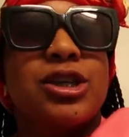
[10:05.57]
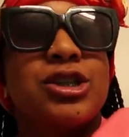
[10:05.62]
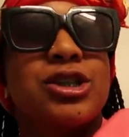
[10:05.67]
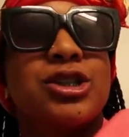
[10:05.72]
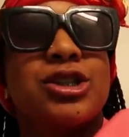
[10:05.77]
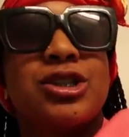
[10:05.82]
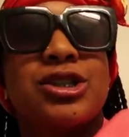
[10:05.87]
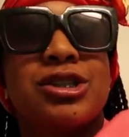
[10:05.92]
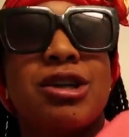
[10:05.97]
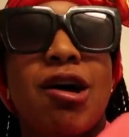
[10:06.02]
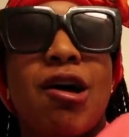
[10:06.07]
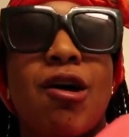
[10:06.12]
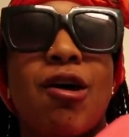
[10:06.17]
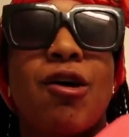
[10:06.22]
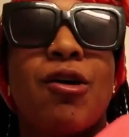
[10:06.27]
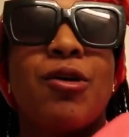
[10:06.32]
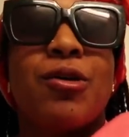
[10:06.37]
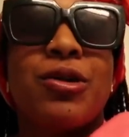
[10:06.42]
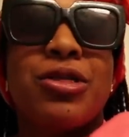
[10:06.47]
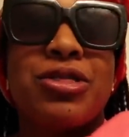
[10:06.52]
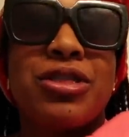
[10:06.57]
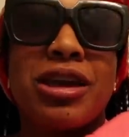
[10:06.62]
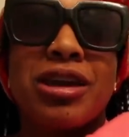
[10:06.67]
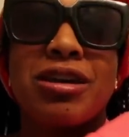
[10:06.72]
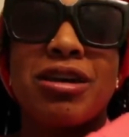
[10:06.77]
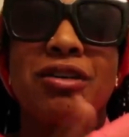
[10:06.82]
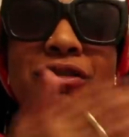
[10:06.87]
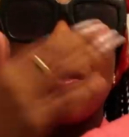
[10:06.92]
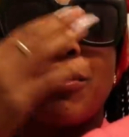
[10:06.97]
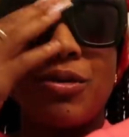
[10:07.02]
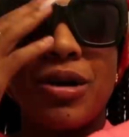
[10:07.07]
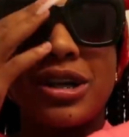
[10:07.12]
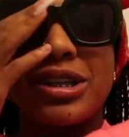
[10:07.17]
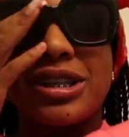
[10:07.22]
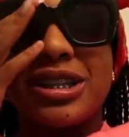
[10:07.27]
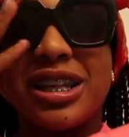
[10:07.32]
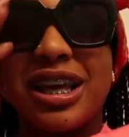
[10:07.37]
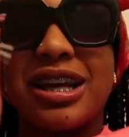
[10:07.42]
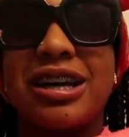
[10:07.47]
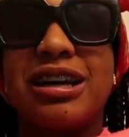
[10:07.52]
So thank y'all for
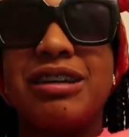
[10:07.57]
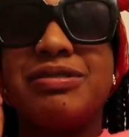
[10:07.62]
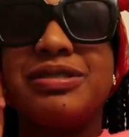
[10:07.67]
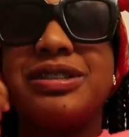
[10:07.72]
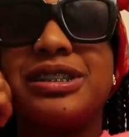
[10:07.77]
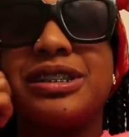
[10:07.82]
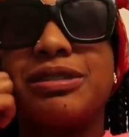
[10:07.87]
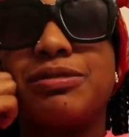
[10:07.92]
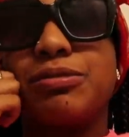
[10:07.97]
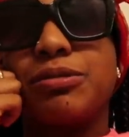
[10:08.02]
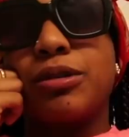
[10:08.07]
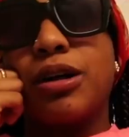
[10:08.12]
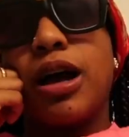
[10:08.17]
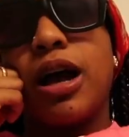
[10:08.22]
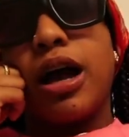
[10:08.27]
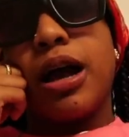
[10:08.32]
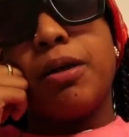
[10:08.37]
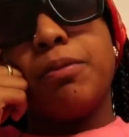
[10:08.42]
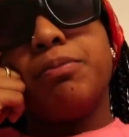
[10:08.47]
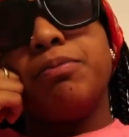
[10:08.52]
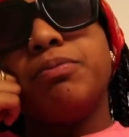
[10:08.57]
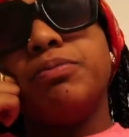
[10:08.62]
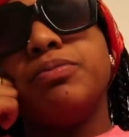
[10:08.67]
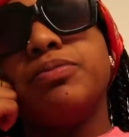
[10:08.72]
watching. Like, comment, subscribe.